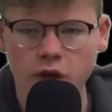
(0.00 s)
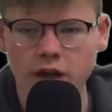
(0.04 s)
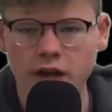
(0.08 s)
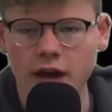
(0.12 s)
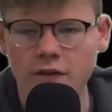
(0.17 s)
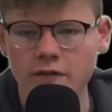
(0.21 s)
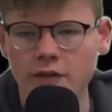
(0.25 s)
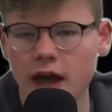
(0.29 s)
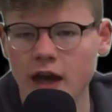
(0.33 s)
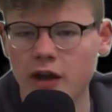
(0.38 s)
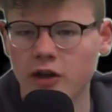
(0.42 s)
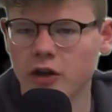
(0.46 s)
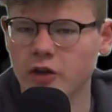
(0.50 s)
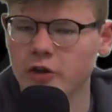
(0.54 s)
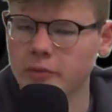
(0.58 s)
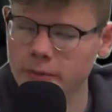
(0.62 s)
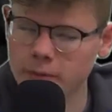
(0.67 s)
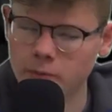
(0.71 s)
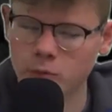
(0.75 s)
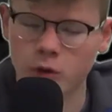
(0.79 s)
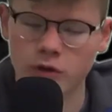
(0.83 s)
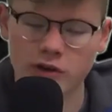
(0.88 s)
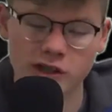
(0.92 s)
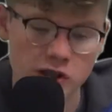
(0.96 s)
We're going to have that a little
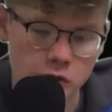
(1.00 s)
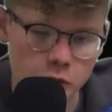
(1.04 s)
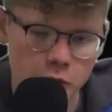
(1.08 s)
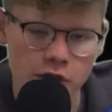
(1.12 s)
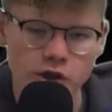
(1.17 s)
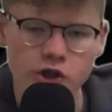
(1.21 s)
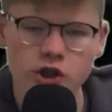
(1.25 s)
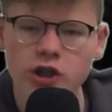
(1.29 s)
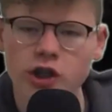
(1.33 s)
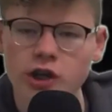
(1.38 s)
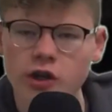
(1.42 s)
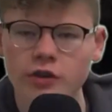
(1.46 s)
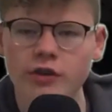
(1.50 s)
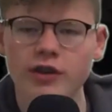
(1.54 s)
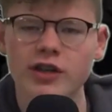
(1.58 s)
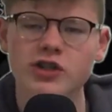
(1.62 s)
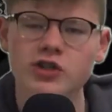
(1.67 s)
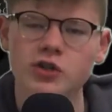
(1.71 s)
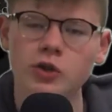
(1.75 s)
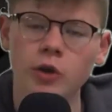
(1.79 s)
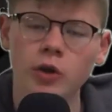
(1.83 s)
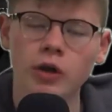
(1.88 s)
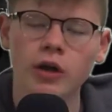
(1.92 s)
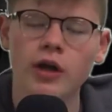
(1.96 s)
bit more on the Switch. Little
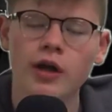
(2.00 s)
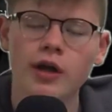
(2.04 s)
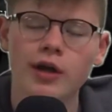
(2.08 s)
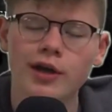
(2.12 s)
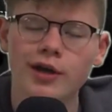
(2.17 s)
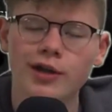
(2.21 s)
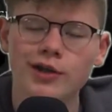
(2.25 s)
things you'll